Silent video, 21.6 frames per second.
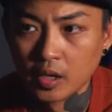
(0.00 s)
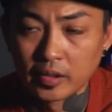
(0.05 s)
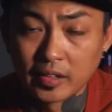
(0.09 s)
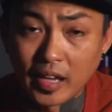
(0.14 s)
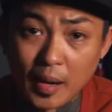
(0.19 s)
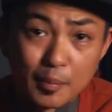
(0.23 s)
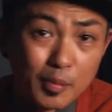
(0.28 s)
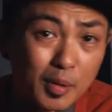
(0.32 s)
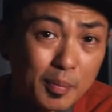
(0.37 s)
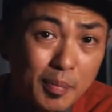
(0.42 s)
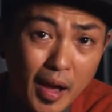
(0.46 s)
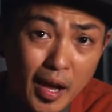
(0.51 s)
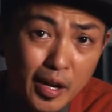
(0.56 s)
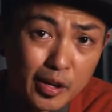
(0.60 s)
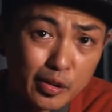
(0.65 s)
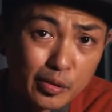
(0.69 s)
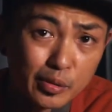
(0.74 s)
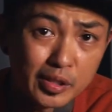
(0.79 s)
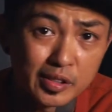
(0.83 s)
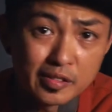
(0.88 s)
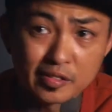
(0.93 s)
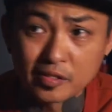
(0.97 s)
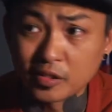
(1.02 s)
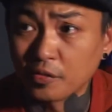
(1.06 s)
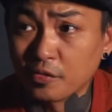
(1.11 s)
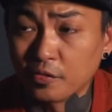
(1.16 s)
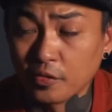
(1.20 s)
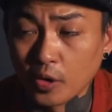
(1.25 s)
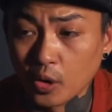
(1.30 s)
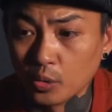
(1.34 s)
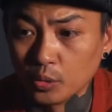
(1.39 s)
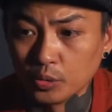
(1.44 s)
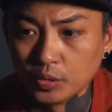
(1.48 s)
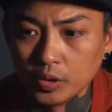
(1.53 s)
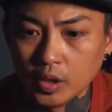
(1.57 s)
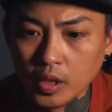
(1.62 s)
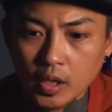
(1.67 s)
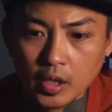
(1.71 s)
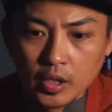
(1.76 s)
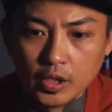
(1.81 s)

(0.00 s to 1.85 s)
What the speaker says: camera batteries, the phone.